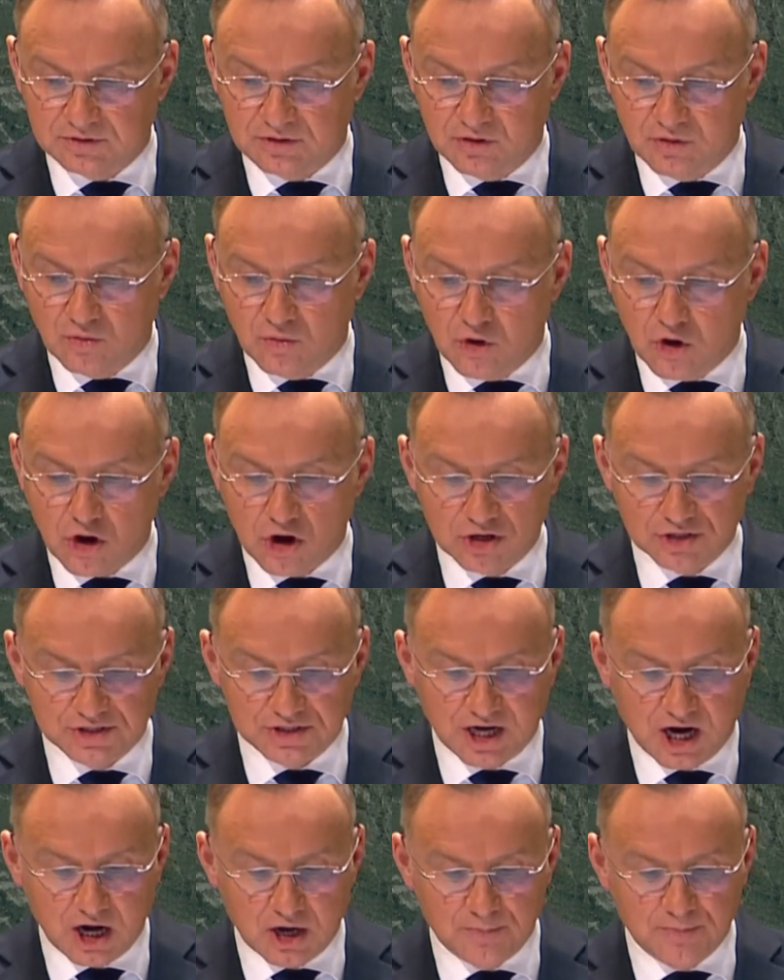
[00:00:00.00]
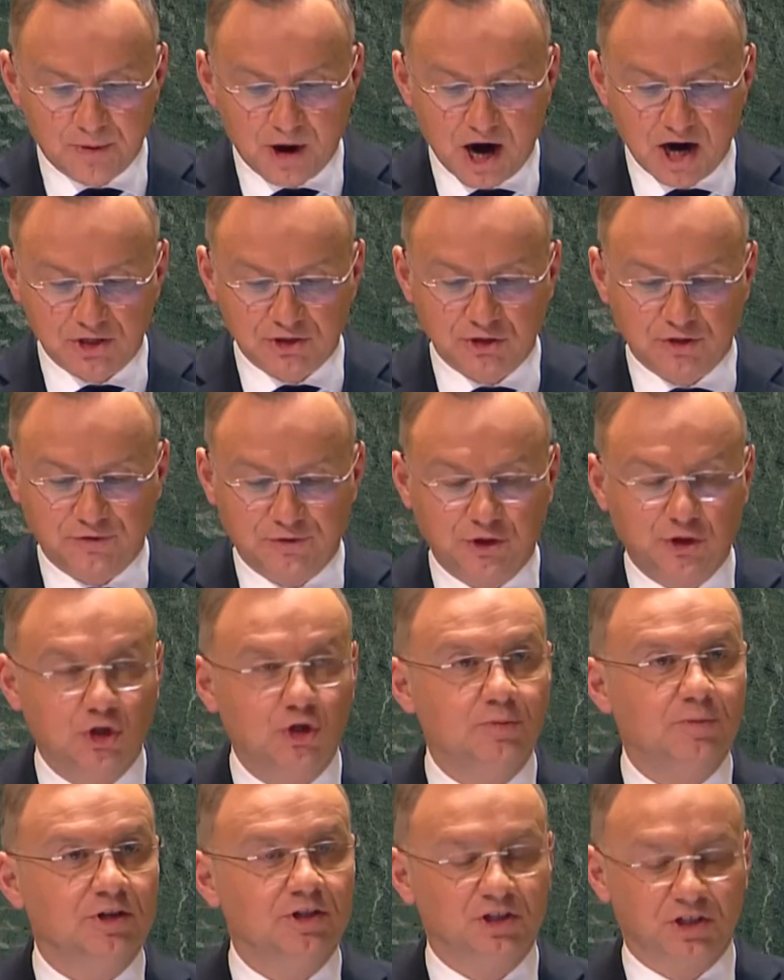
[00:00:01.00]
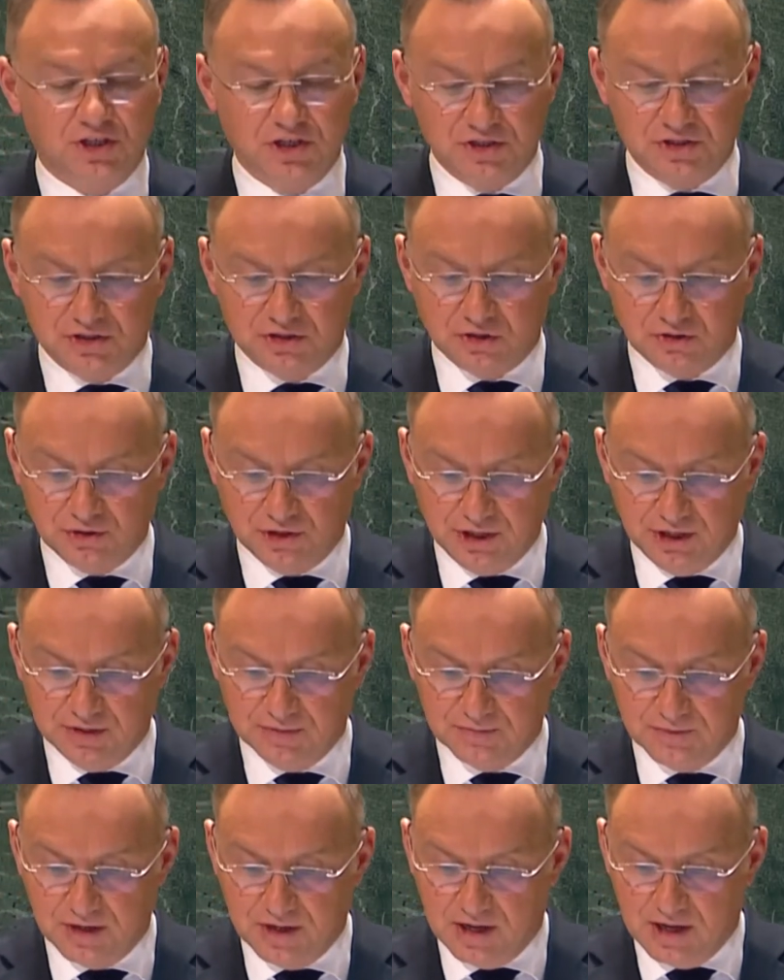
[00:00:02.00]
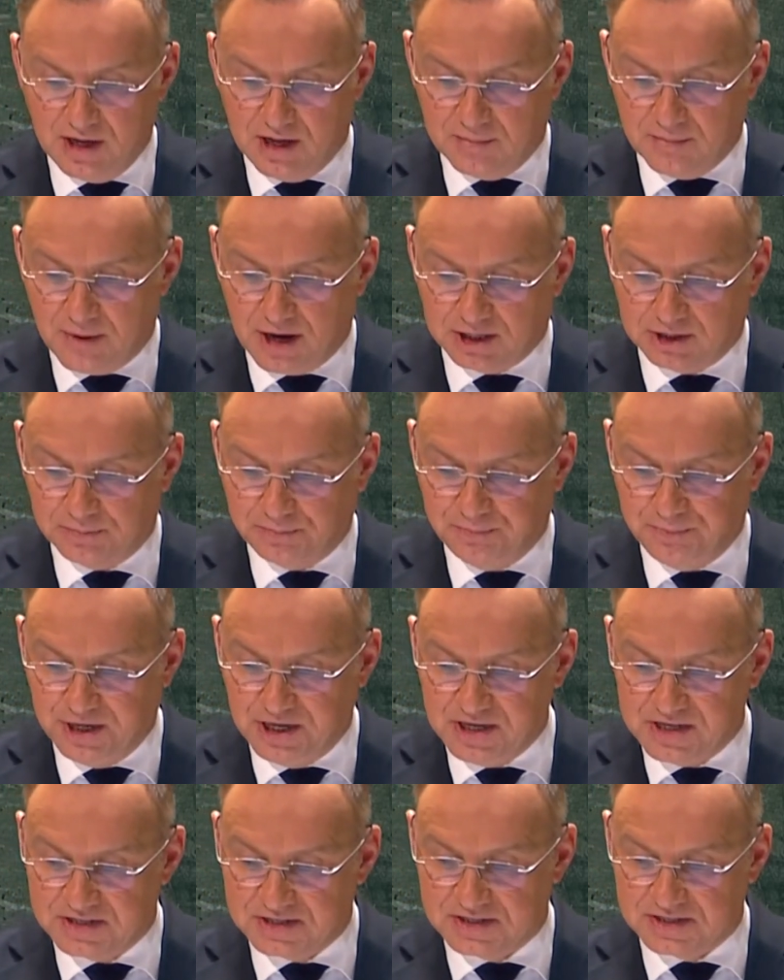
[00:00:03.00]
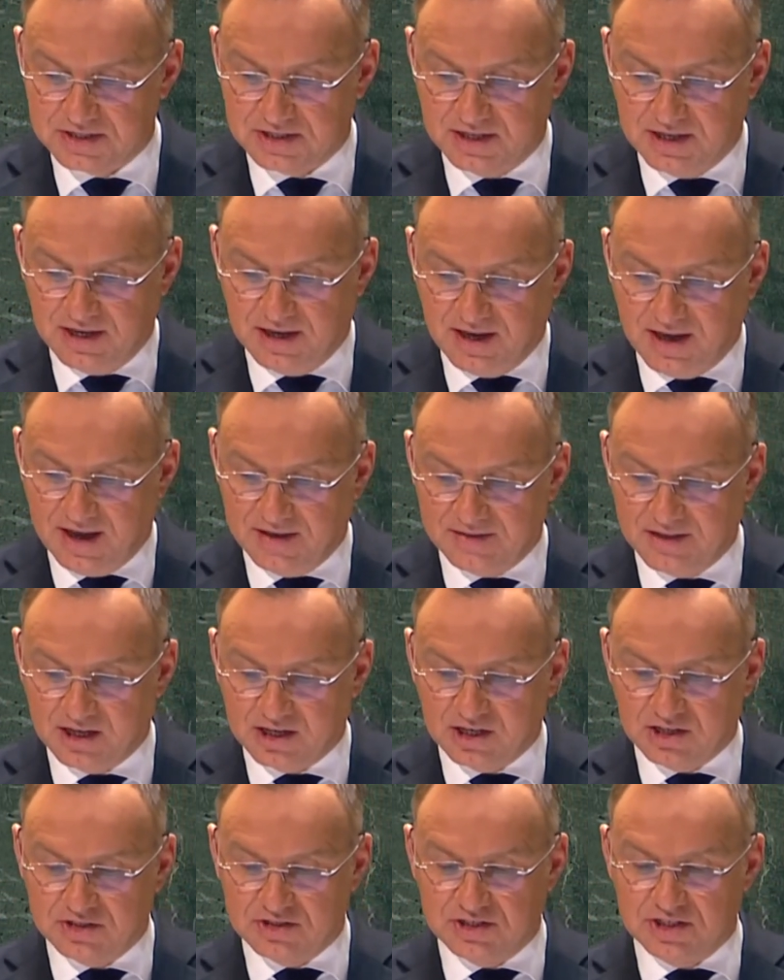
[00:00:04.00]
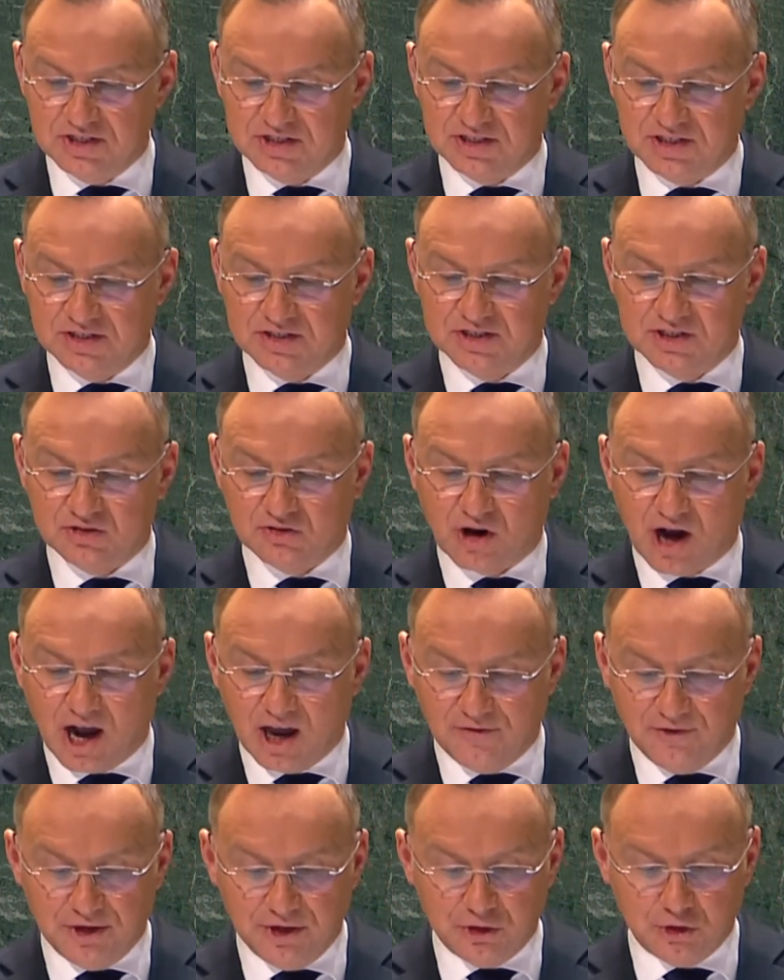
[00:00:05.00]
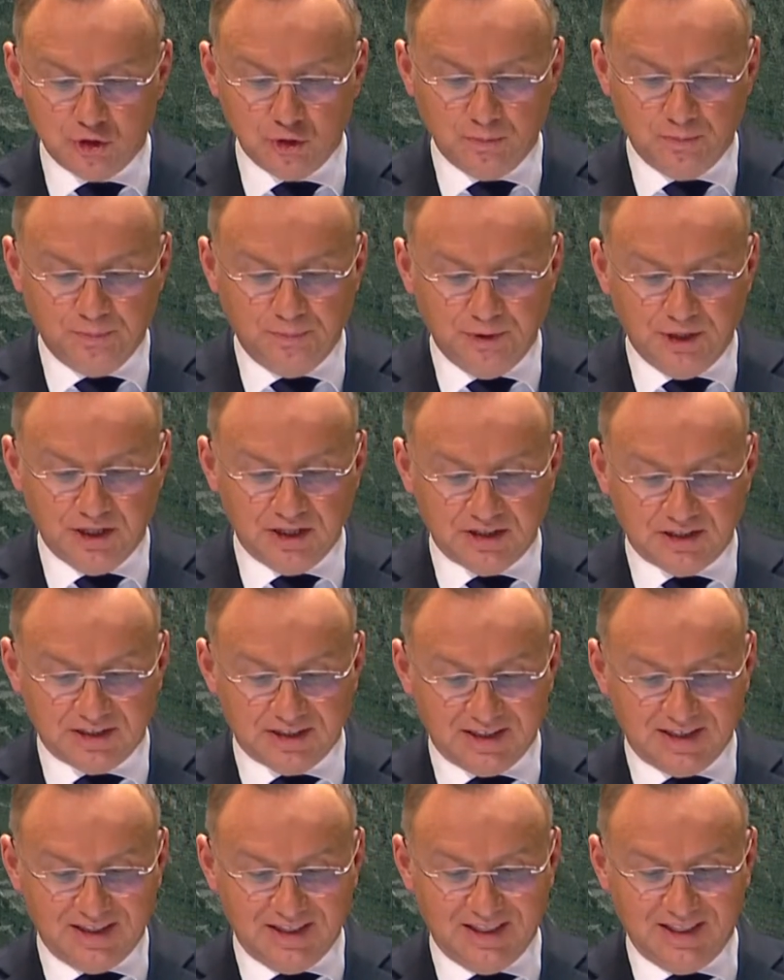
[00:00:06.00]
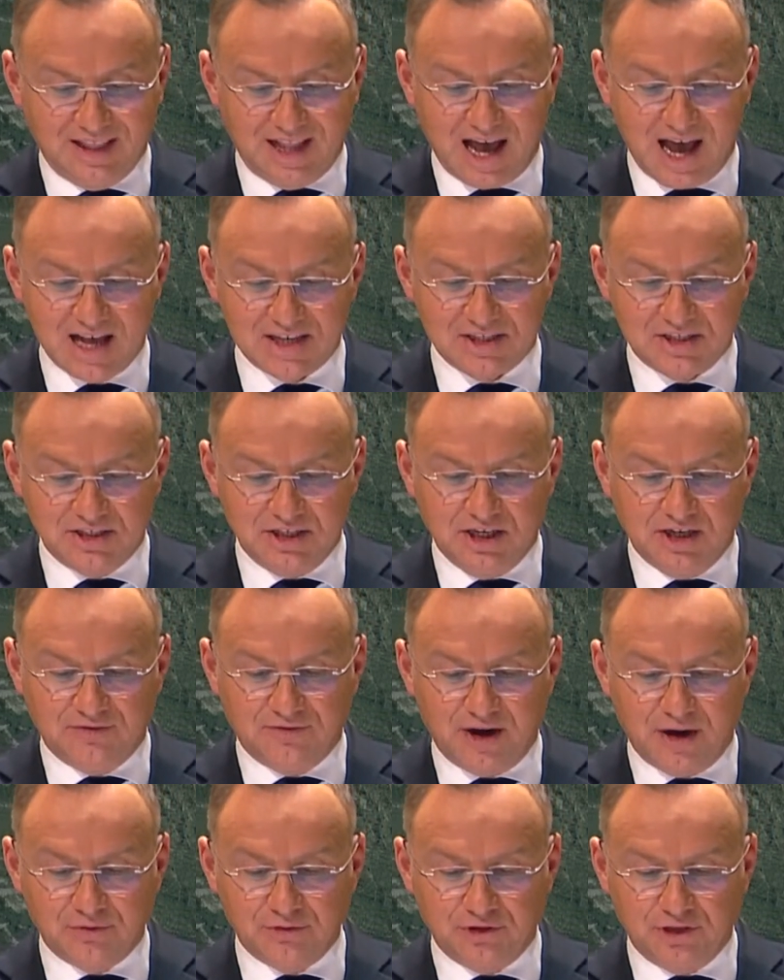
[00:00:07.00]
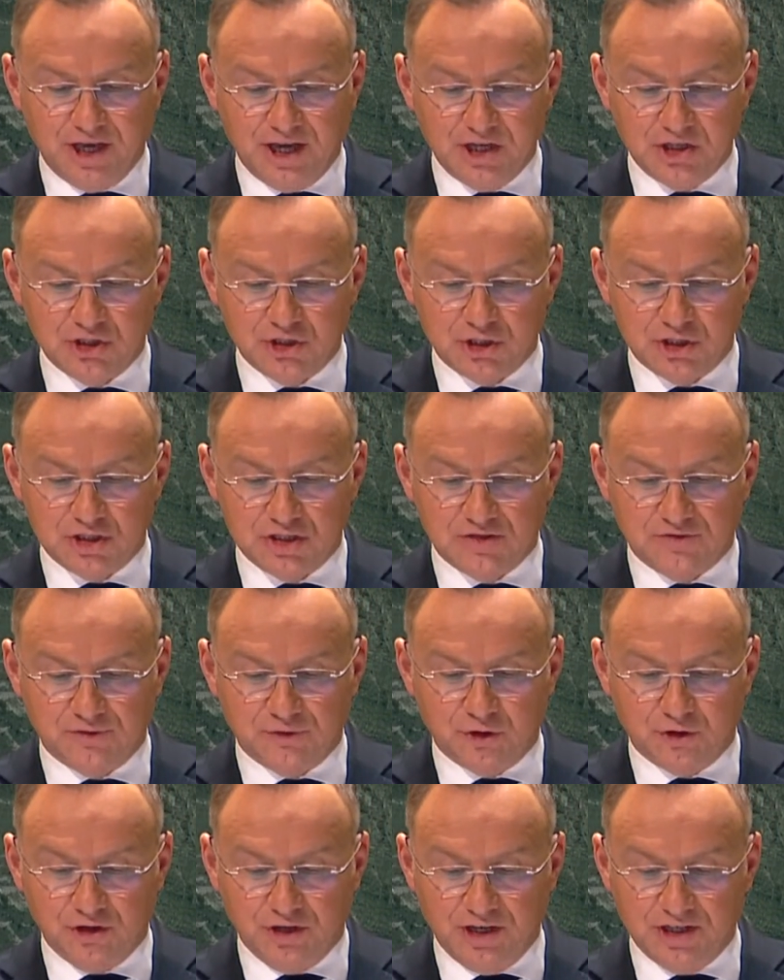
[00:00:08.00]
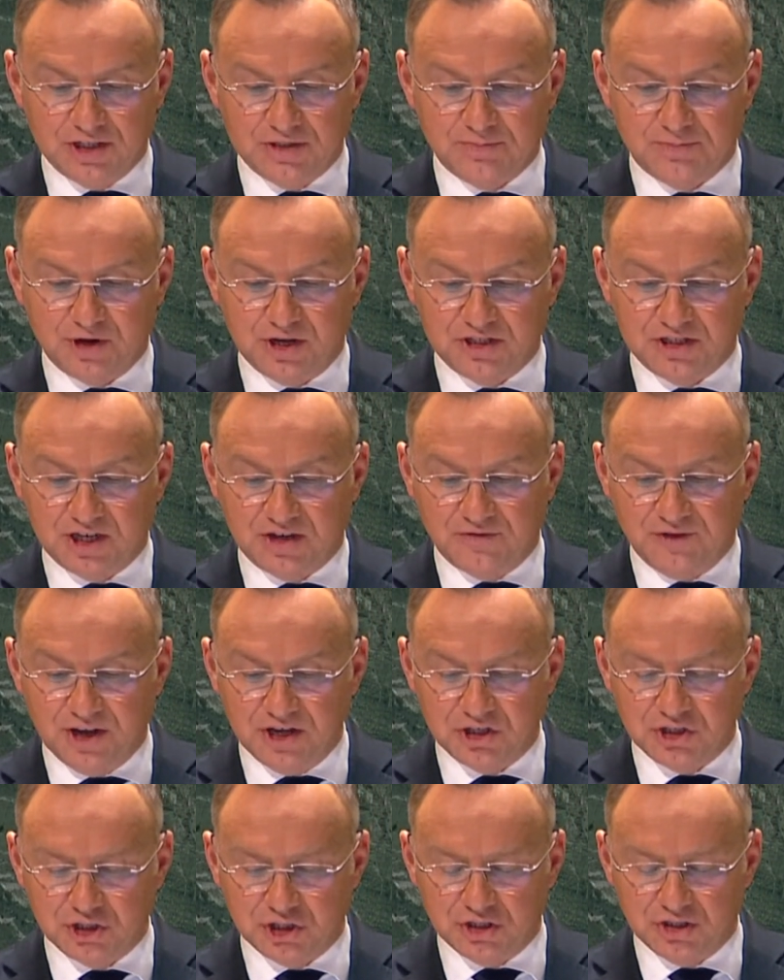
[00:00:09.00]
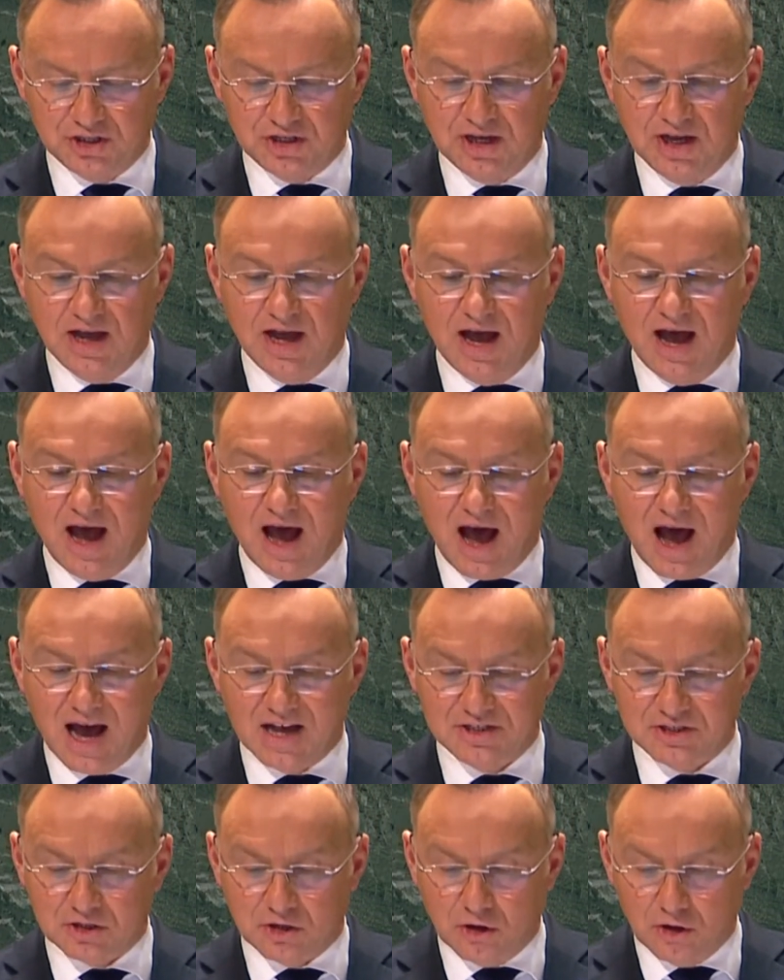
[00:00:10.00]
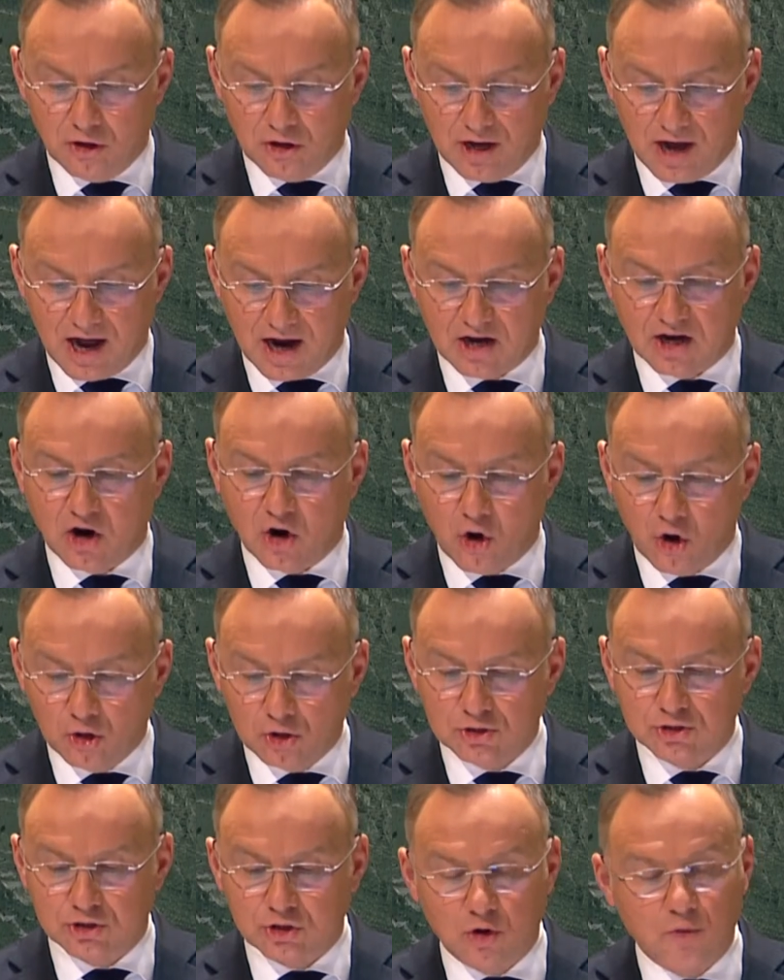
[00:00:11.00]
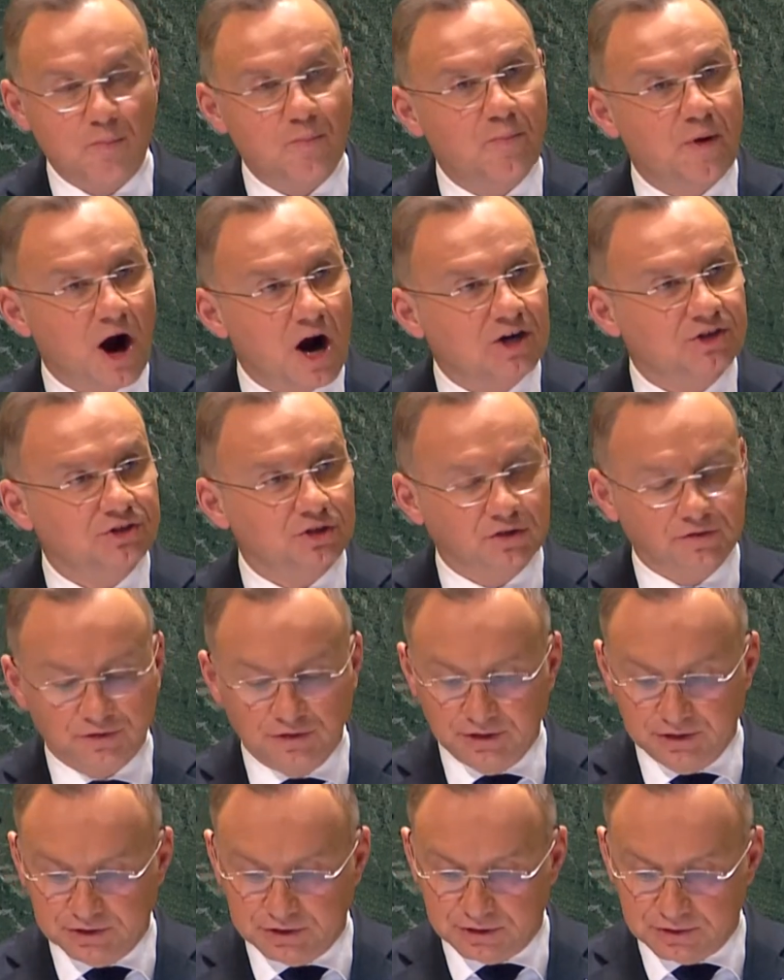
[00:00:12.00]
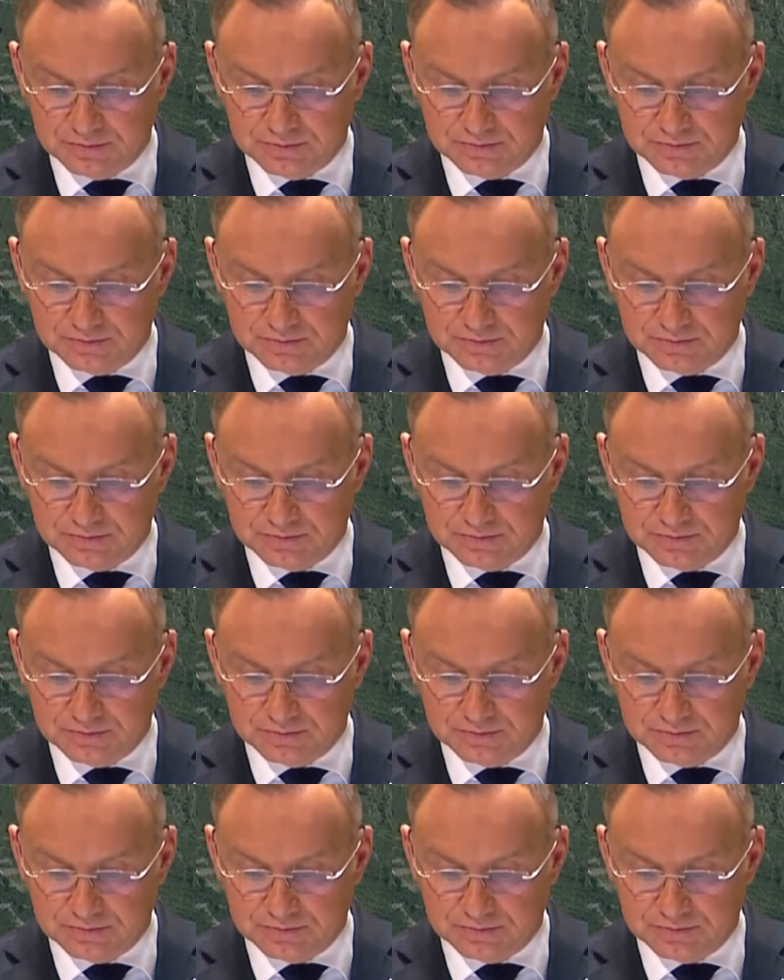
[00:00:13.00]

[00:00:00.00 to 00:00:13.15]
Wars are part of human history, but peace and the consistent striving to build lasting foundations for its preservation are also part of it.